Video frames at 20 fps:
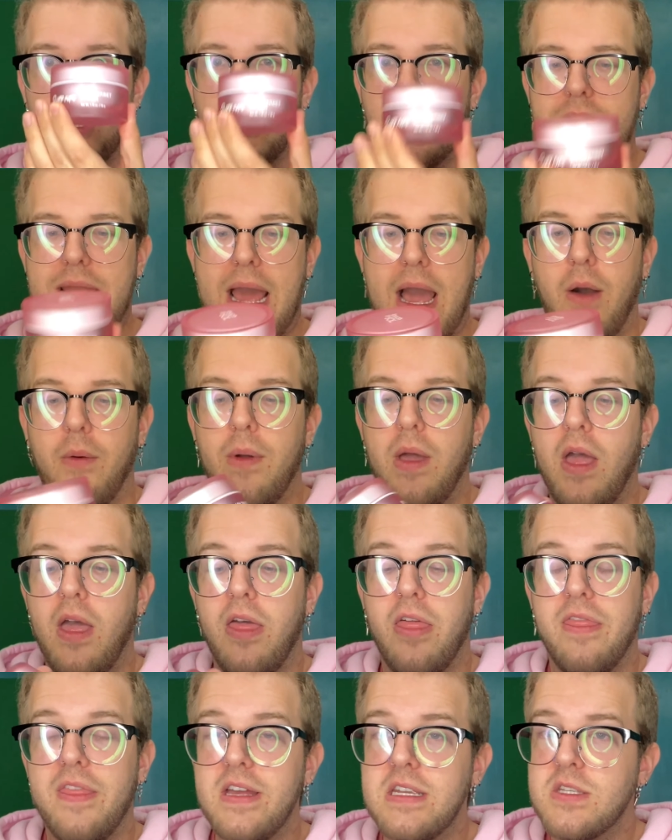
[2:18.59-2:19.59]
Now,
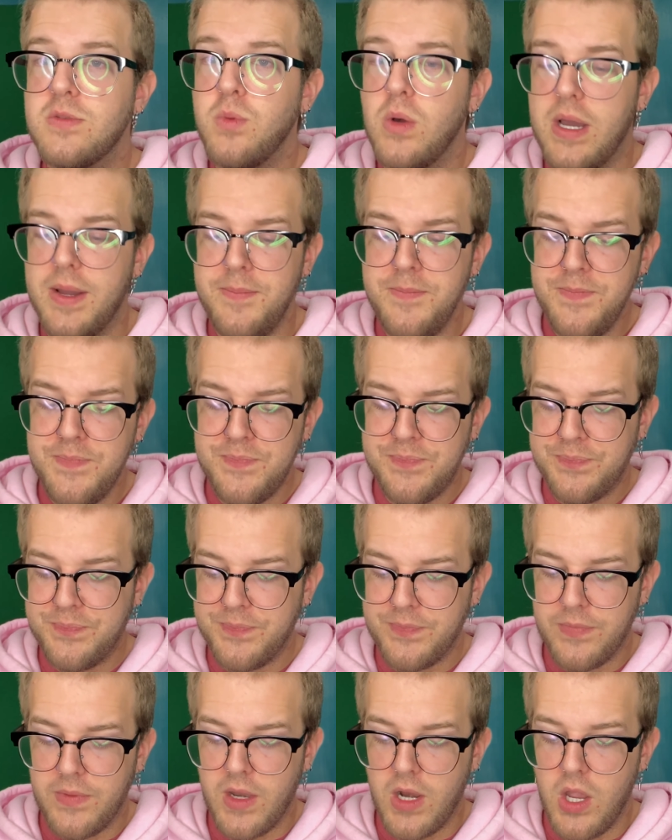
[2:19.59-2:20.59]
this one,
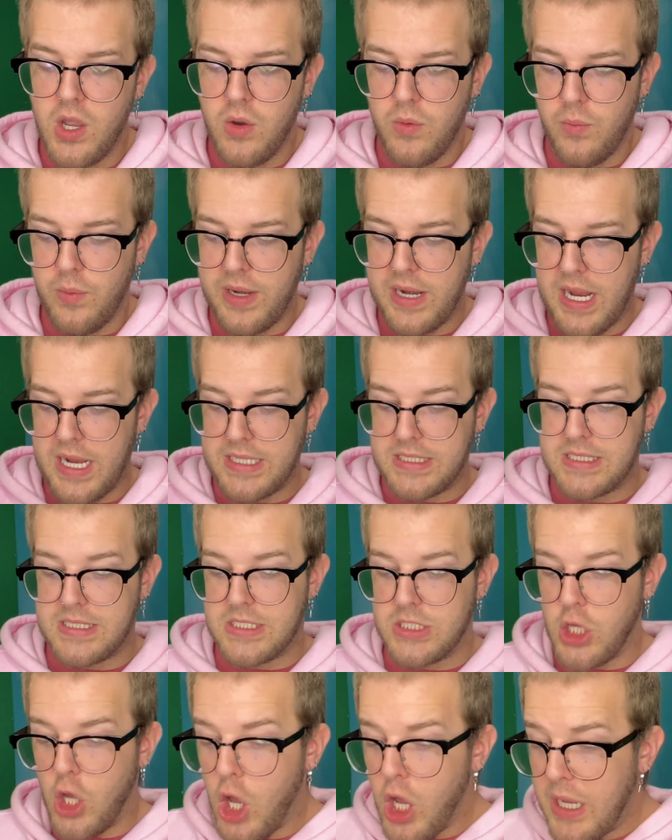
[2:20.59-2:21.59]
when I
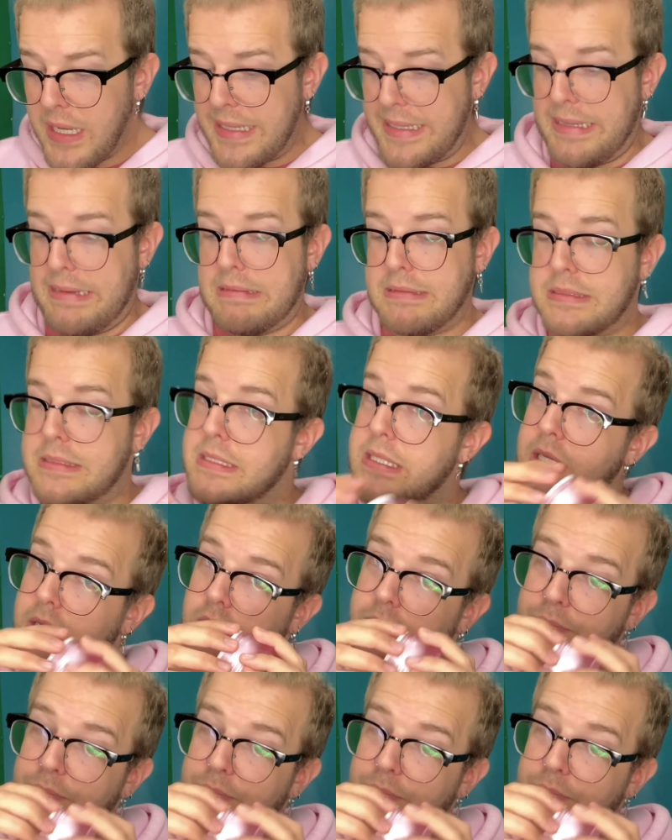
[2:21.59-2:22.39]
saw it,